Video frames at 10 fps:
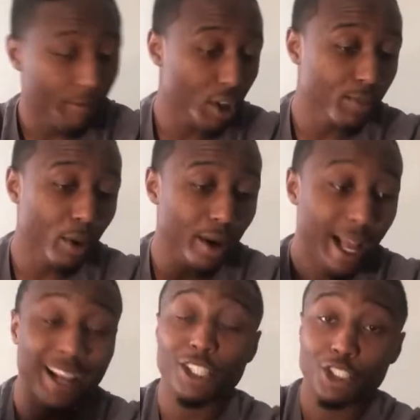First
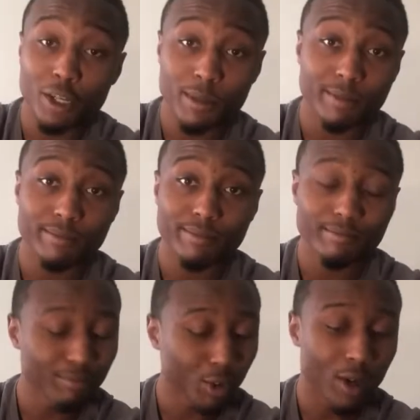part, I got jumped.
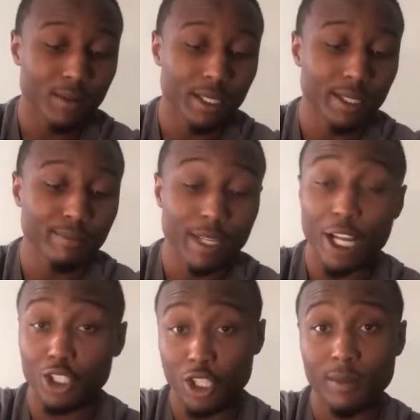You know what I'm saying? I
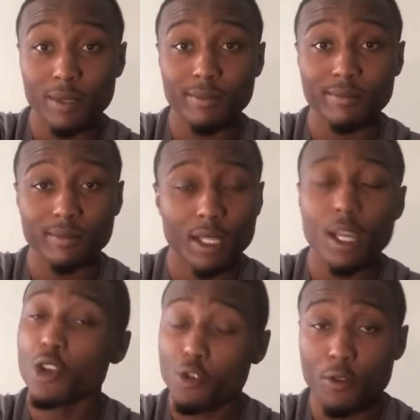got jumped.
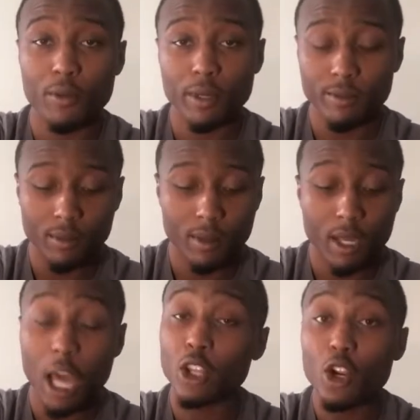You feel me?
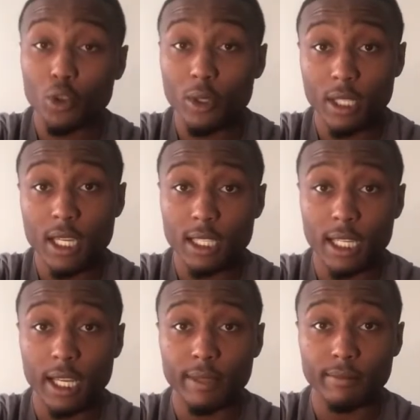I learned three things
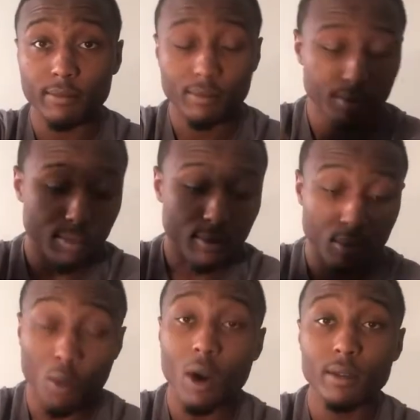that
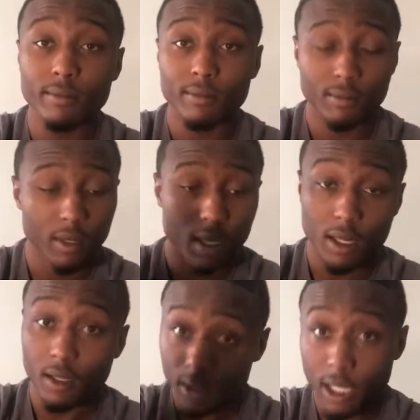day. One,
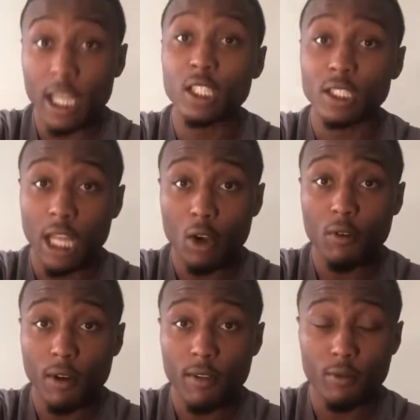niggas is not
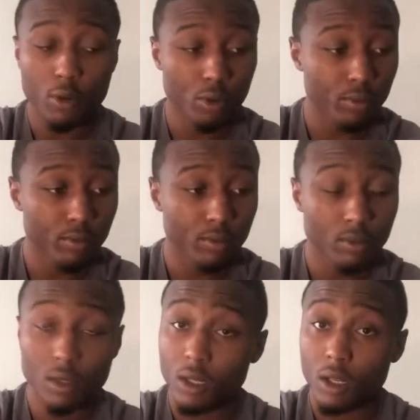gonna fight for you.
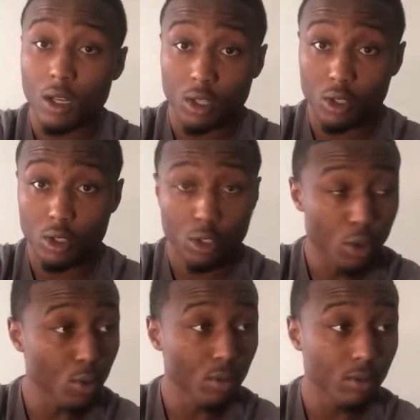
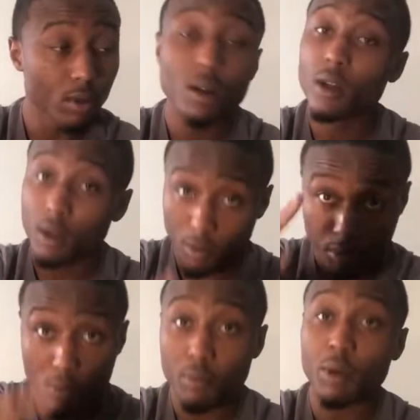Two,
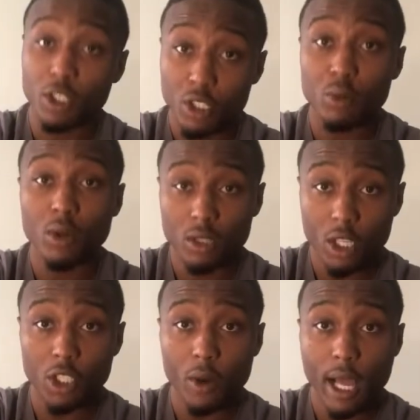bitches will
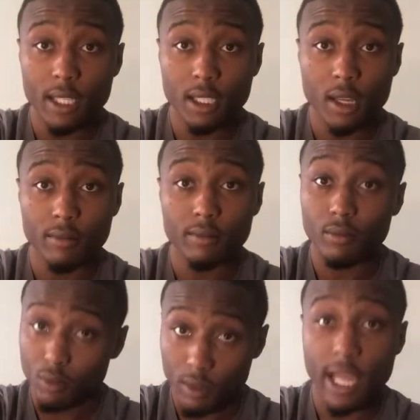set your ass up.
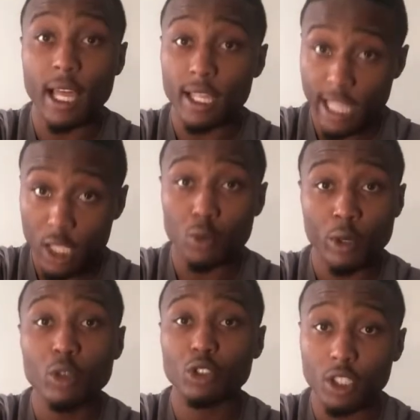That's
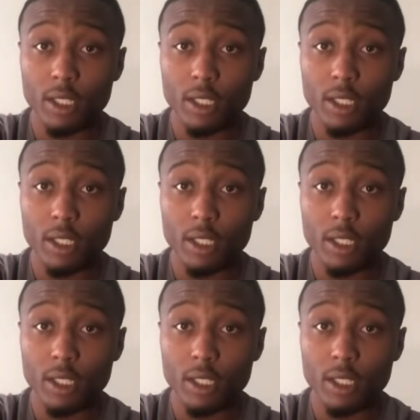real